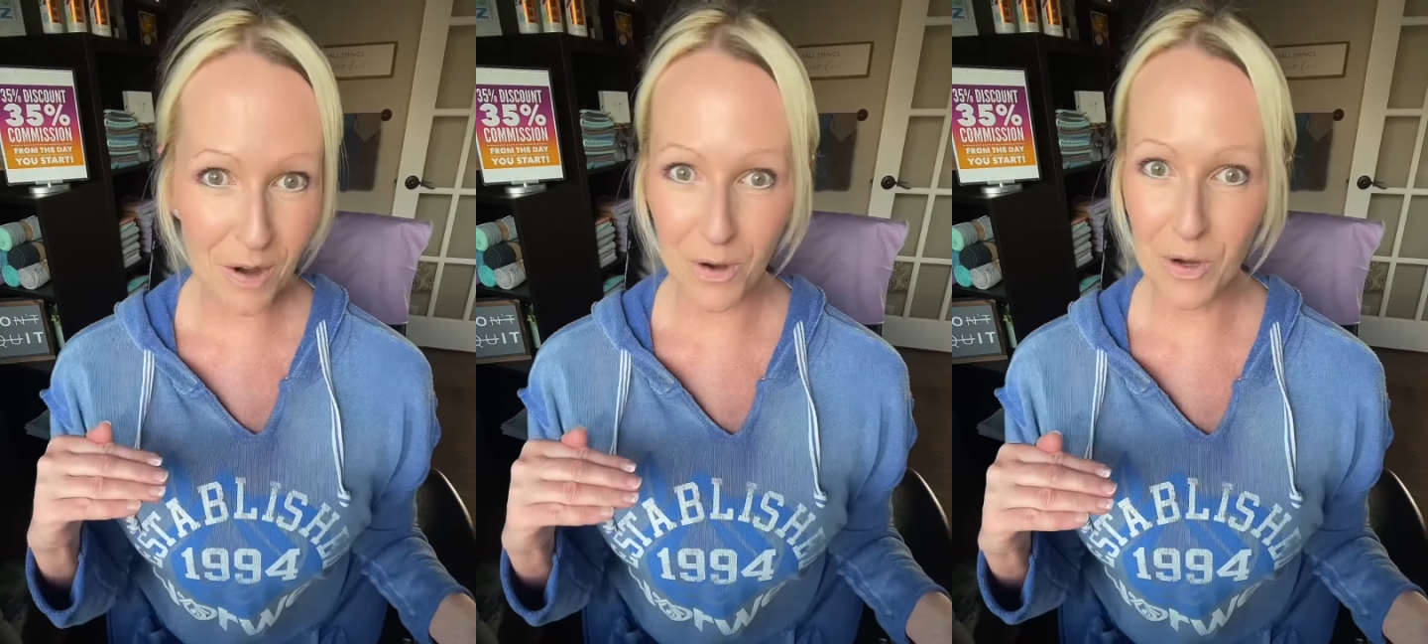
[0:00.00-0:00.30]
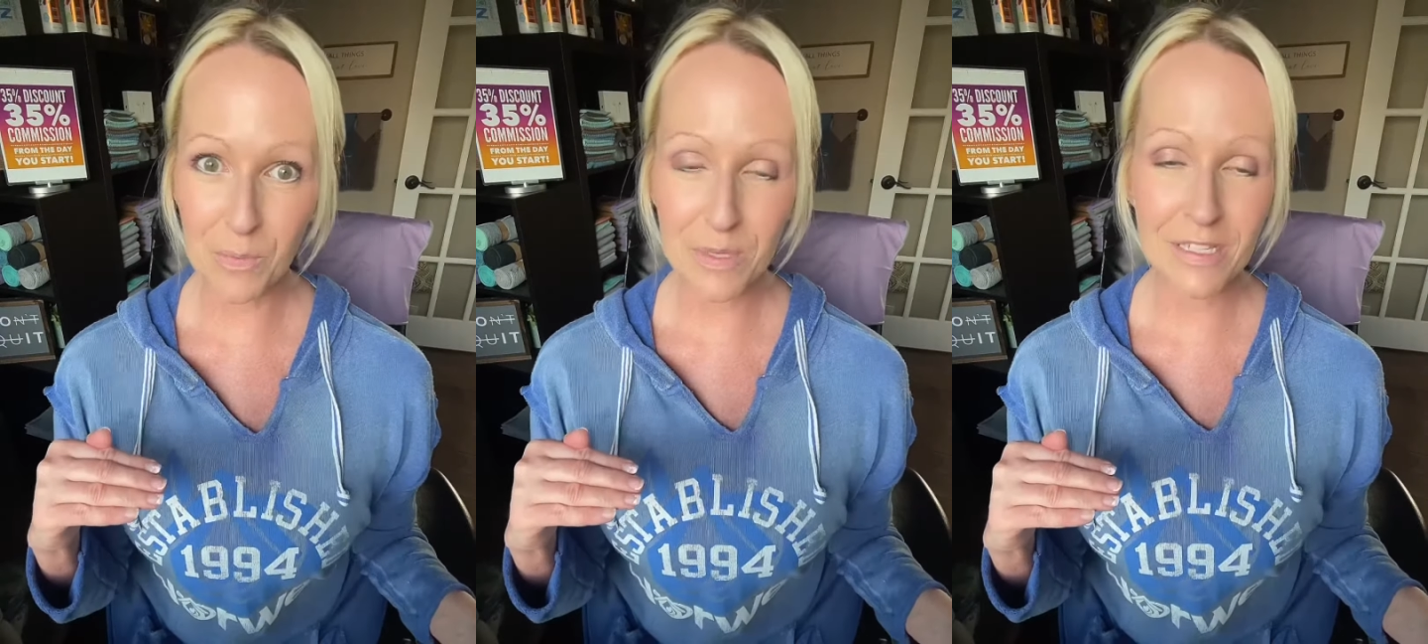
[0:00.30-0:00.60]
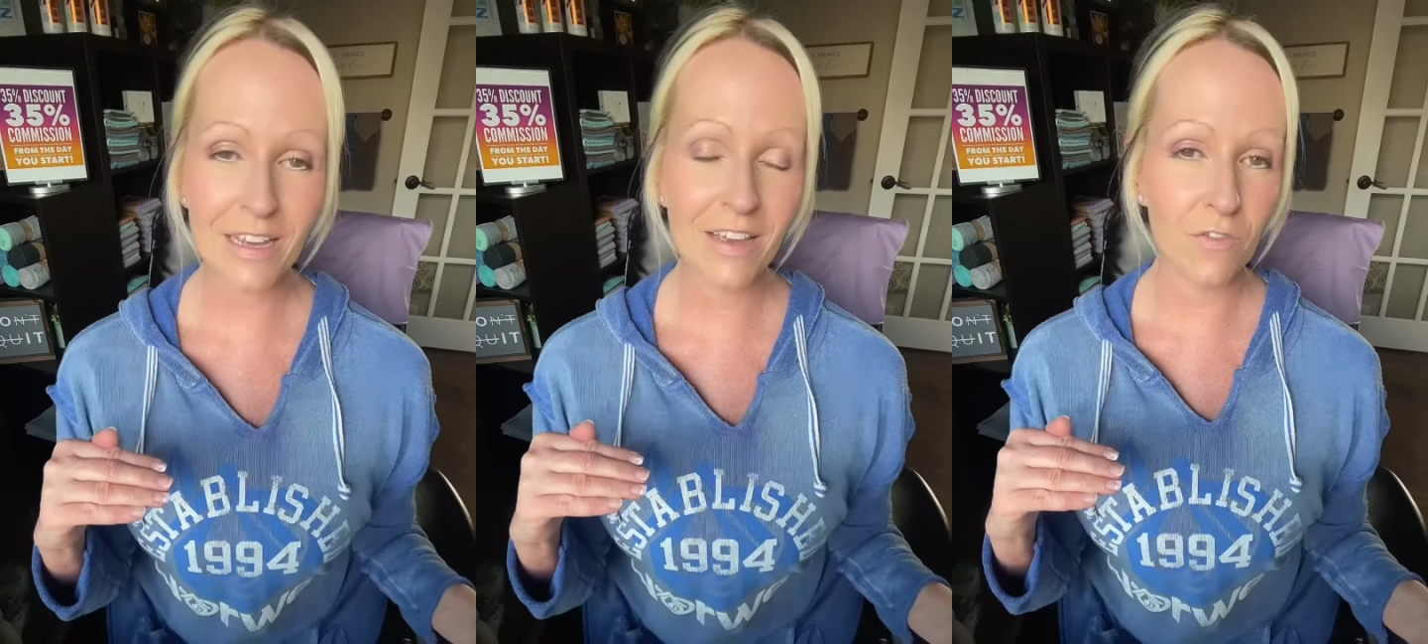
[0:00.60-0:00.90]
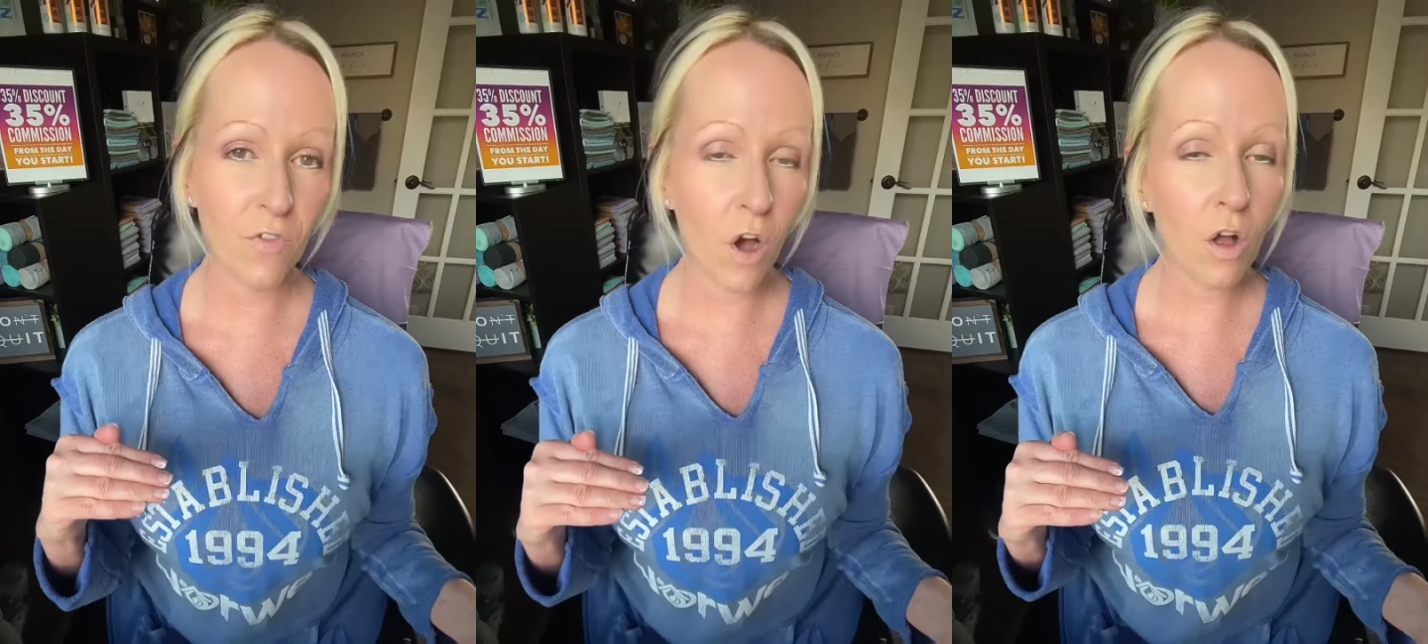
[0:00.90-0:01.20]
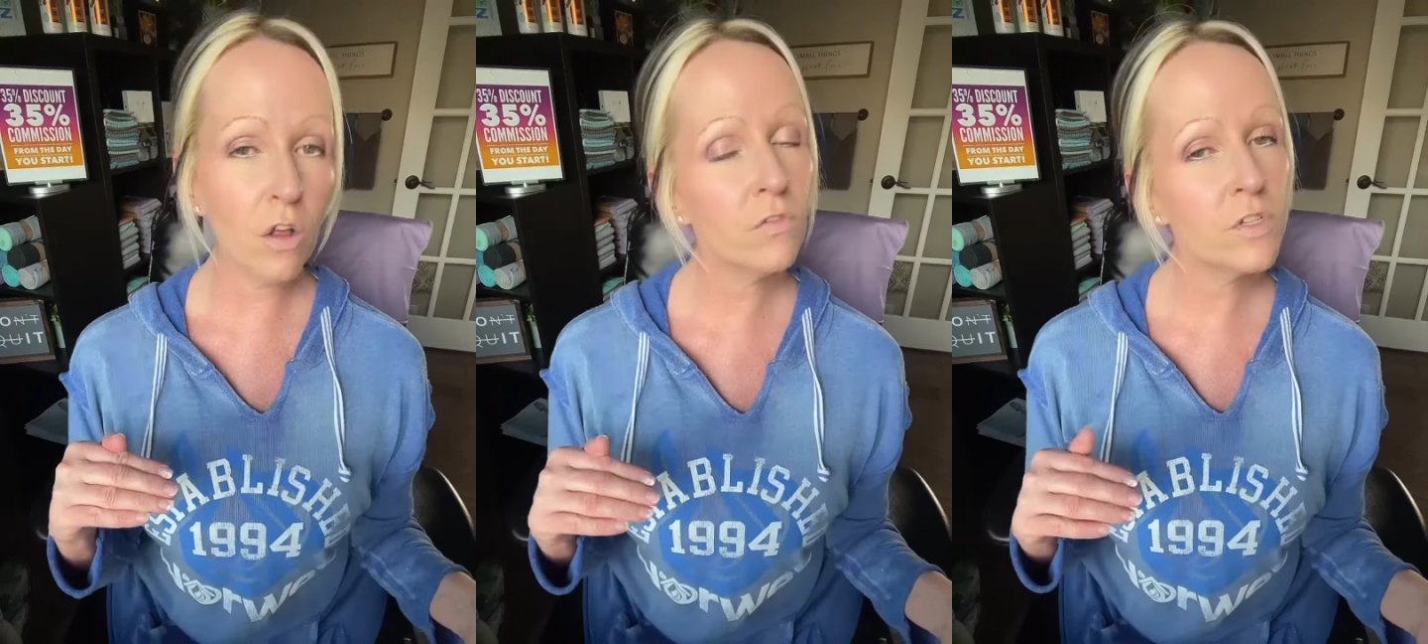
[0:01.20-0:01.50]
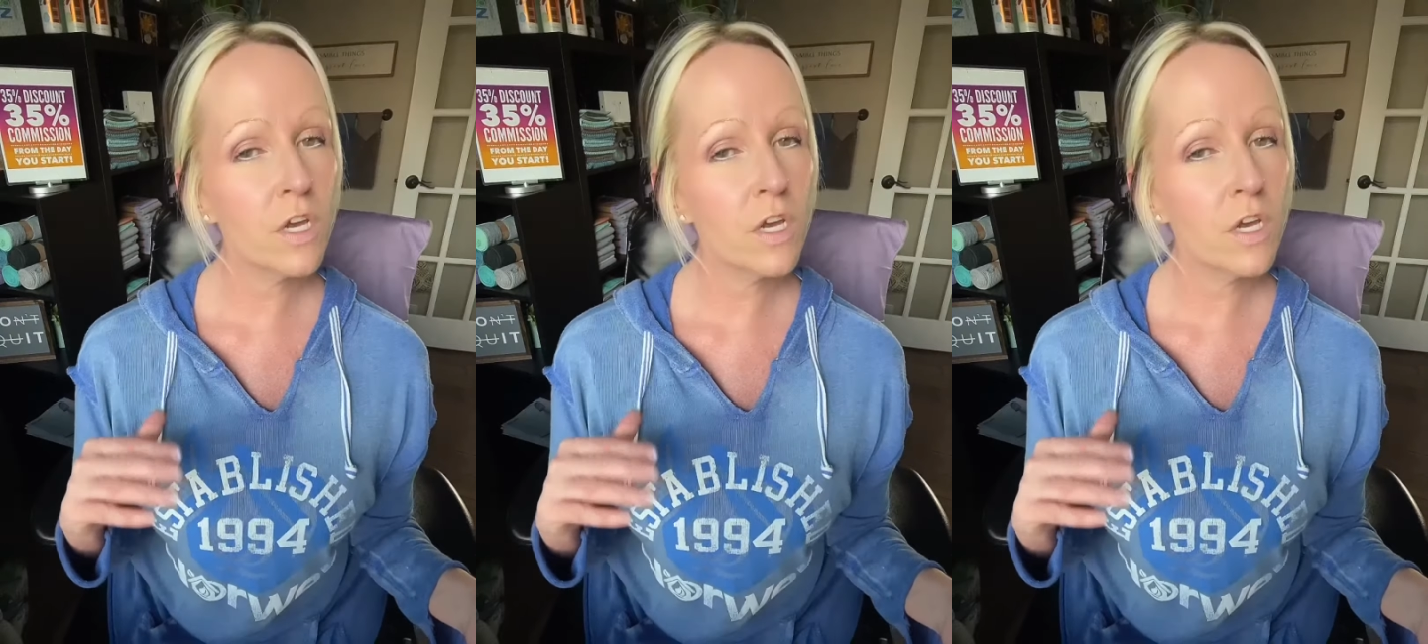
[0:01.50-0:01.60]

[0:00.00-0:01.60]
groups involved.